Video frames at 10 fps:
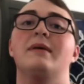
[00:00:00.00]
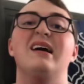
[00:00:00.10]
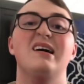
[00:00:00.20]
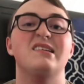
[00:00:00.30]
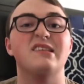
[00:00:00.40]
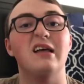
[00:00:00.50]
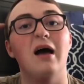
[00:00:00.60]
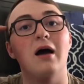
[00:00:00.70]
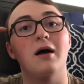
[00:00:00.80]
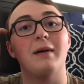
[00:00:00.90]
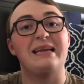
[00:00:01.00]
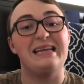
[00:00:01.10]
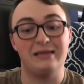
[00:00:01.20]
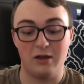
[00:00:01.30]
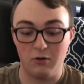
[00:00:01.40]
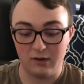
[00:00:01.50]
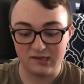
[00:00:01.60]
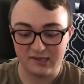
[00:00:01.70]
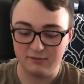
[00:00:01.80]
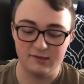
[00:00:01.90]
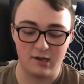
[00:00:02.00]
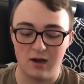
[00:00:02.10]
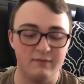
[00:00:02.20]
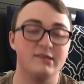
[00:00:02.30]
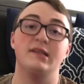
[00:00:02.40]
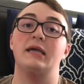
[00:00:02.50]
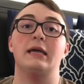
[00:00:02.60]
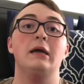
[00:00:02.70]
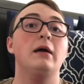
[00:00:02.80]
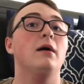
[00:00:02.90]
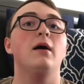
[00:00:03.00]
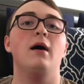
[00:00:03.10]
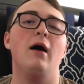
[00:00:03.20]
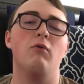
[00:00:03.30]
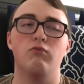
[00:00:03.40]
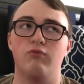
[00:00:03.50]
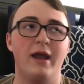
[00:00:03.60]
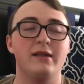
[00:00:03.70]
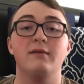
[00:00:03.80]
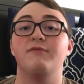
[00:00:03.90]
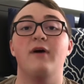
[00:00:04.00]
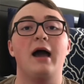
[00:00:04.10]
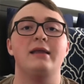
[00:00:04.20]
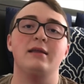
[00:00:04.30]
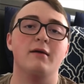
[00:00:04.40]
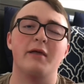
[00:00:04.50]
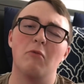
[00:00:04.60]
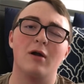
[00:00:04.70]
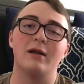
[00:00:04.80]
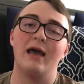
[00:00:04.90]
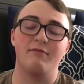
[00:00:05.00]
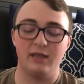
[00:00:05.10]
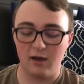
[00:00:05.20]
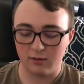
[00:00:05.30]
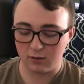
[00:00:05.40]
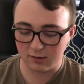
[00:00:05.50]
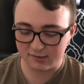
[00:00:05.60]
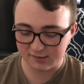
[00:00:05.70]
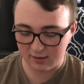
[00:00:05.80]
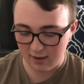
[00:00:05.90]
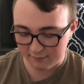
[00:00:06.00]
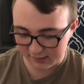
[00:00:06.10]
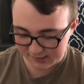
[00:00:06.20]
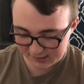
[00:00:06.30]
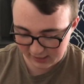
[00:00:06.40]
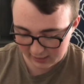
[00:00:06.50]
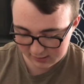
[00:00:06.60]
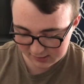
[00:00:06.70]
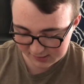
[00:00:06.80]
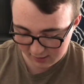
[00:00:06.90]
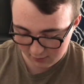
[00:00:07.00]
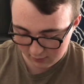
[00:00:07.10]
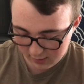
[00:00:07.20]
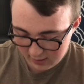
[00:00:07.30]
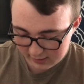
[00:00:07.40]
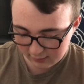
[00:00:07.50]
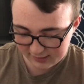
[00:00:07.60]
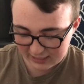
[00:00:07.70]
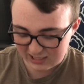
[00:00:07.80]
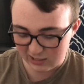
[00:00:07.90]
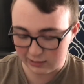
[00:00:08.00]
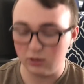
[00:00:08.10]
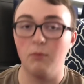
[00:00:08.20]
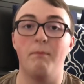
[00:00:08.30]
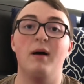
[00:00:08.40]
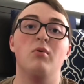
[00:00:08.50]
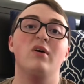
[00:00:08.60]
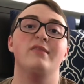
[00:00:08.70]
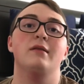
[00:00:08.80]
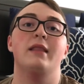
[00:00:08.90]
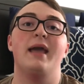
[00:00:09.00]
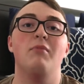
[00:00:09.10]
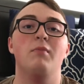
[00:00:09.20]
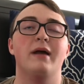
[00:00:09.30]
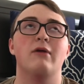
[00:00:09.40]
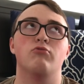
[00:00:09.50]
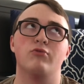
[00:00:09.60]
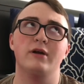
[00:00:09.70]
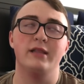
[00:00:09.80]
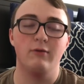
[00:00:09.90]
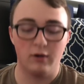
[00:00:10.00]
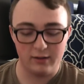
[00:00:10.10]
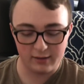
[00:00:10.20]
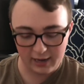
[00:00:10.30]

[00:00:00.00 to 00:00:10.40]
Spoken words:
because I didn't notice. This was obviously a random find. You know, they weren't going to have any others of this scent. So there was actually a little bubble in the label, but I really wanted the